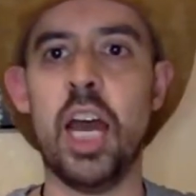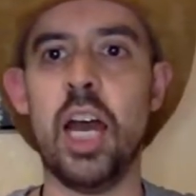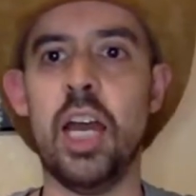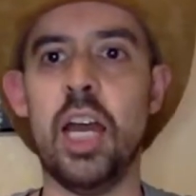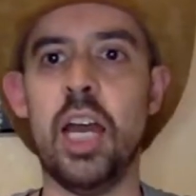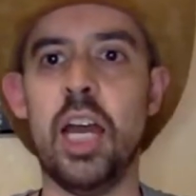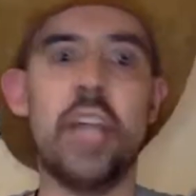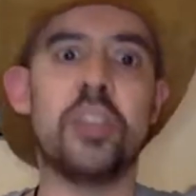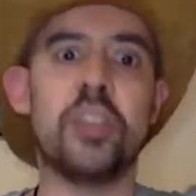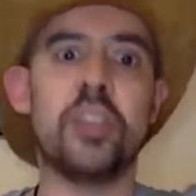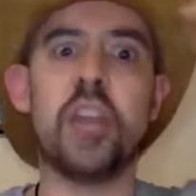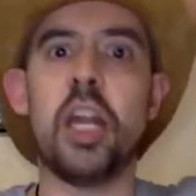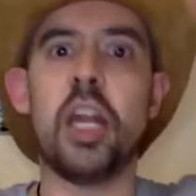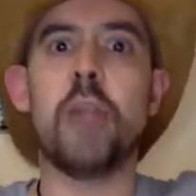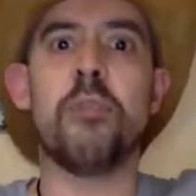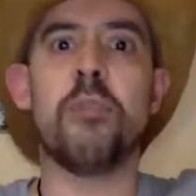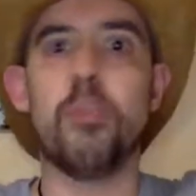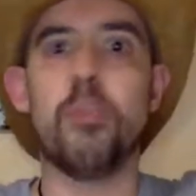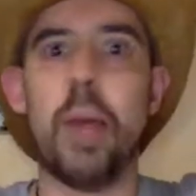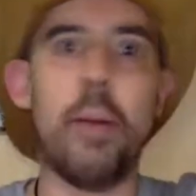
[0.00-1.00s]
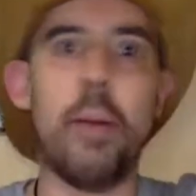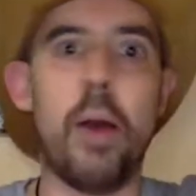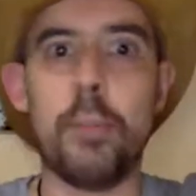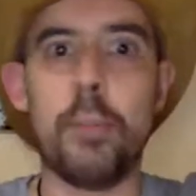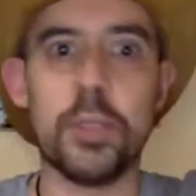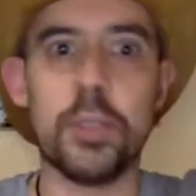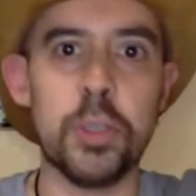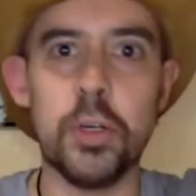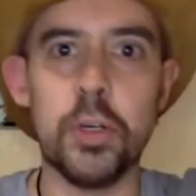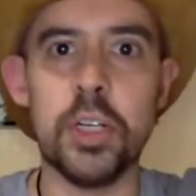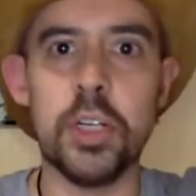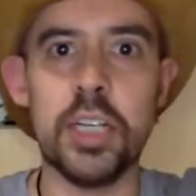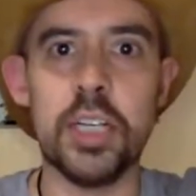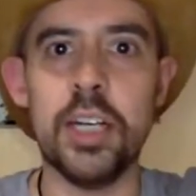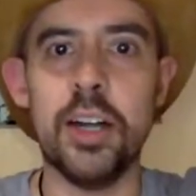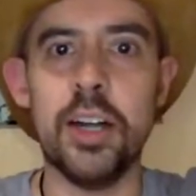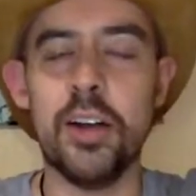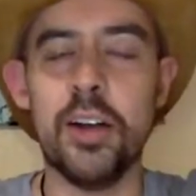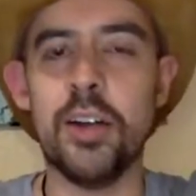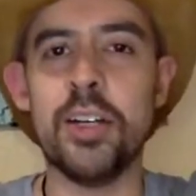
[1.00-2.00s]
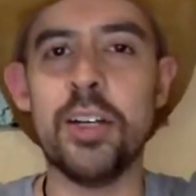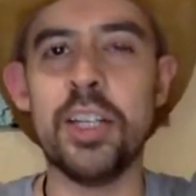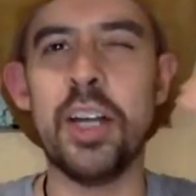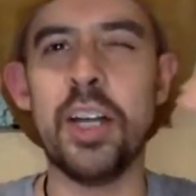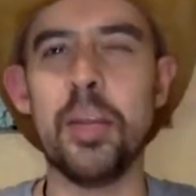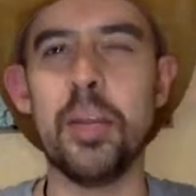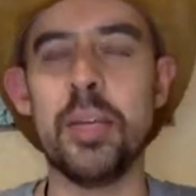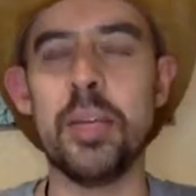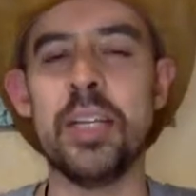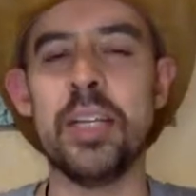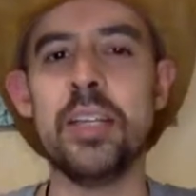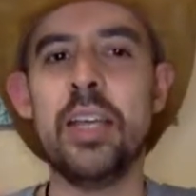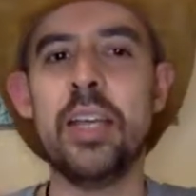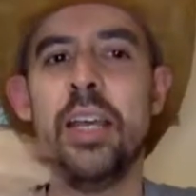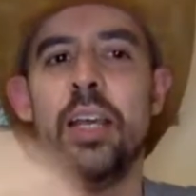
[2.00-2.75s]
hey, sign up for my opportunity here. You know what I mean?